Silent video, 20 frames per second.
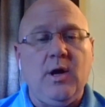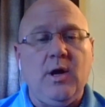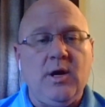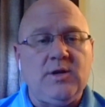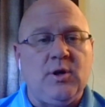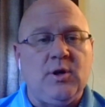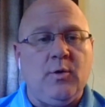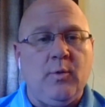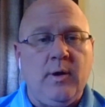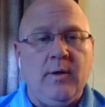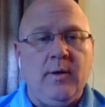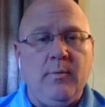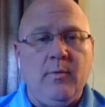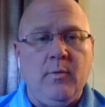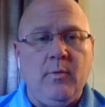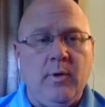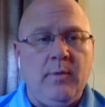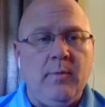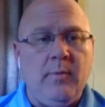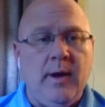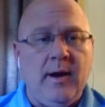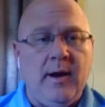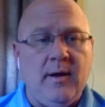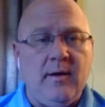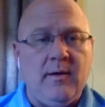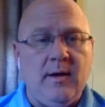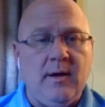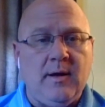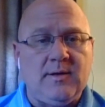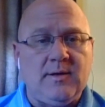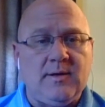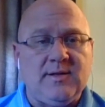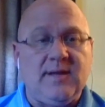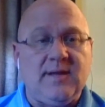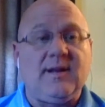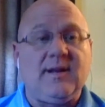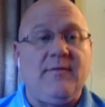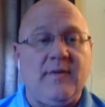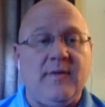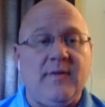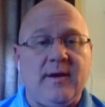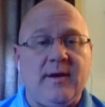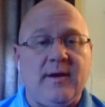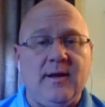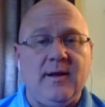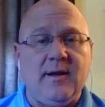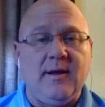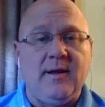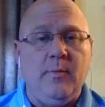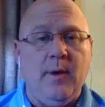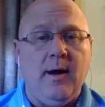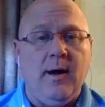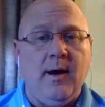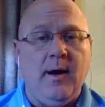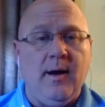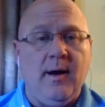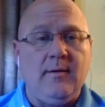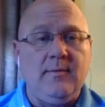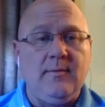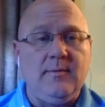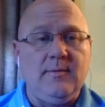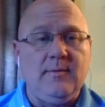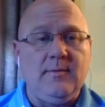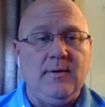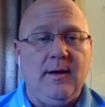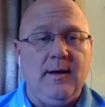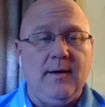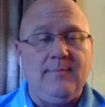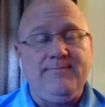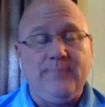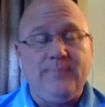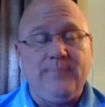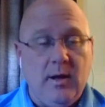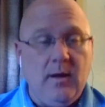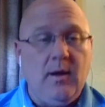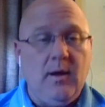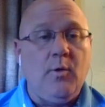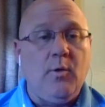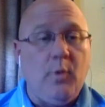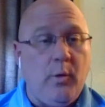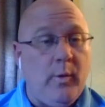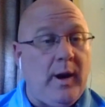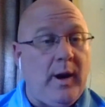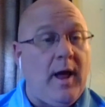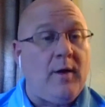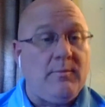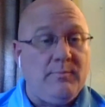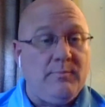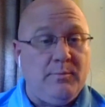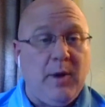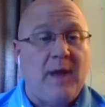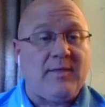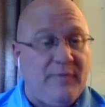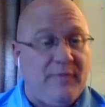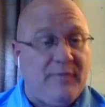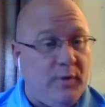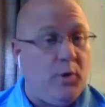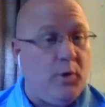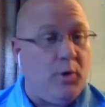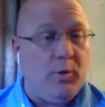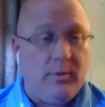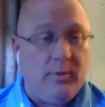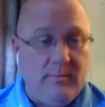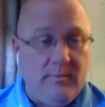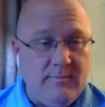So we made a significant we went out and bought the food.